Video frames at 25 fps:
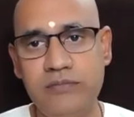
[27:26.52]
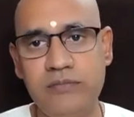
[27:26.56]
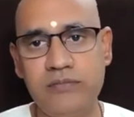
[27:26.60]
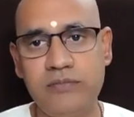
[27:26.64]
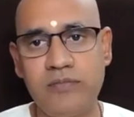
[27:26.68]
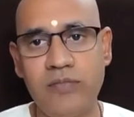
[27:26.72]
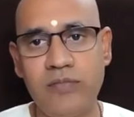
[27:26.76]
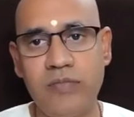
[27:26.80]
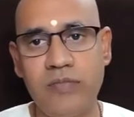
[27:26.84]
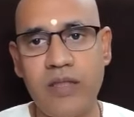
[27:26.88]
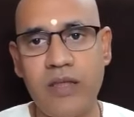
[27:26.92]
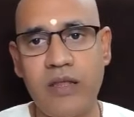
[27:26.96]

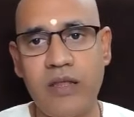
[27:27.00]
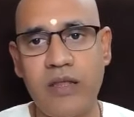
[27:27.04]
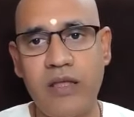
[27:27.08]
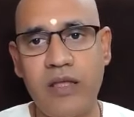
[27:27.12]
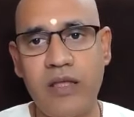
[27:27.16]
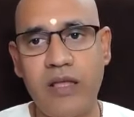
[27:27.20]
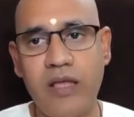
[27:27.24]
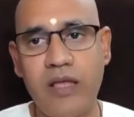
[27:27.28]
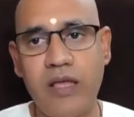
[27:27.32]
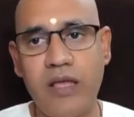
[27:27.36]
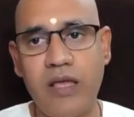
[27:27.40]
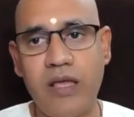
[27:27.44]

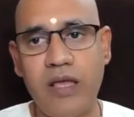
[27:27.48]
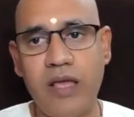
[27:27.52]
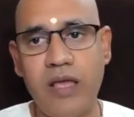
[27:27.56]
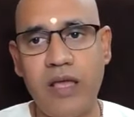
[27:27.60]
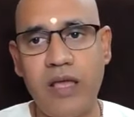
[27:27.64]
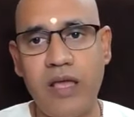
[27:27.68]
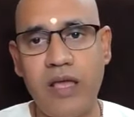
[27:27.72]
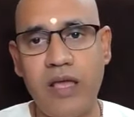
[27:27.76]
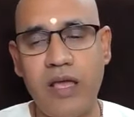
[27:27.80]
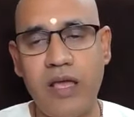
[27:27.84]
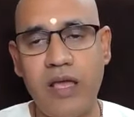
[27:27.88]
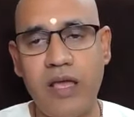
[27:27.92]

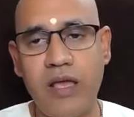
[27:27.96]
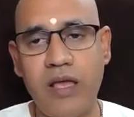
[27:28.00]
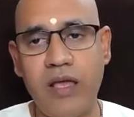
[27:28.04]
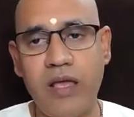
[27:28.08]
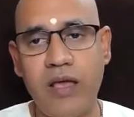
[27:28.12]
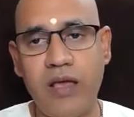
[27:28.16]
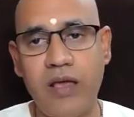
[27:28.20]
(no one is talking)